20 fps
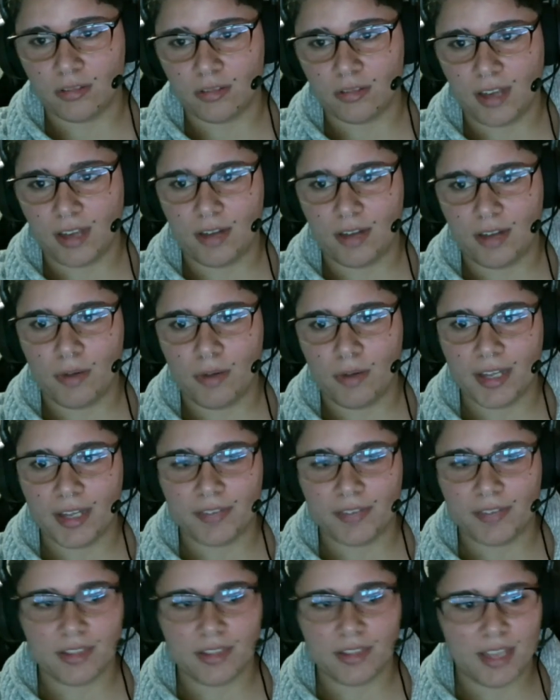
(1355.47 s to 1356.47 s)
I don't want to give
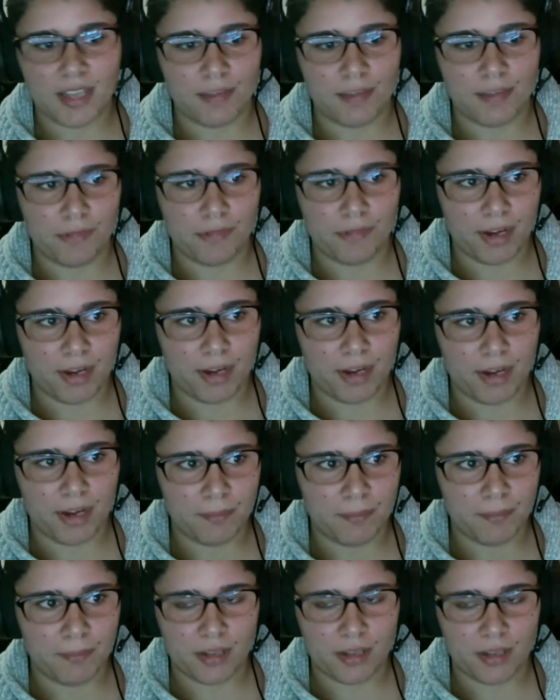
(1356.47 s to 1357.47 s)
it a time frame,
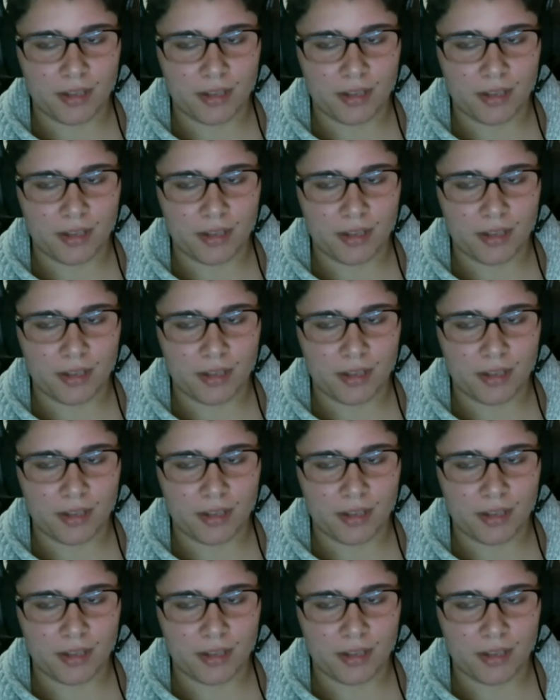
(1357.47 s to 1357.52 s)
but